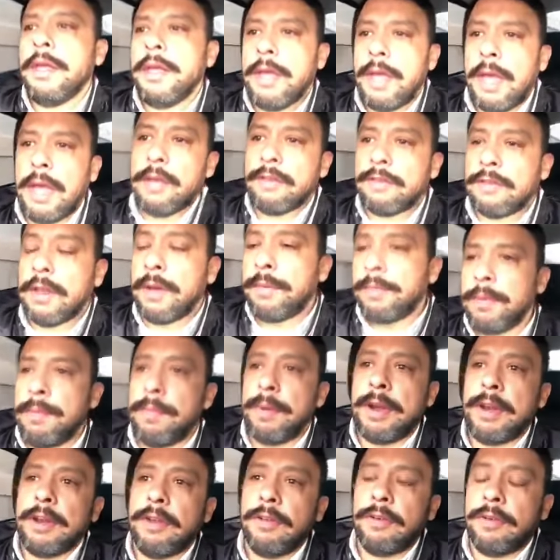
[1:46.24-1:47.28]
How's
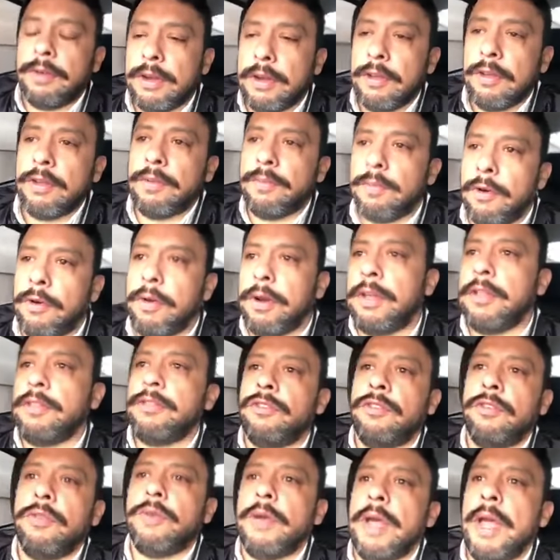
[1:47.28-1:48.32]
everybody doing? Good morning
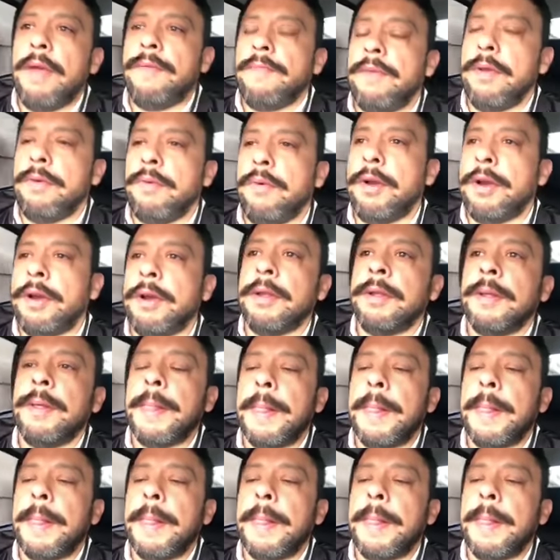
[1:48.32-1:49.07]
to everyone.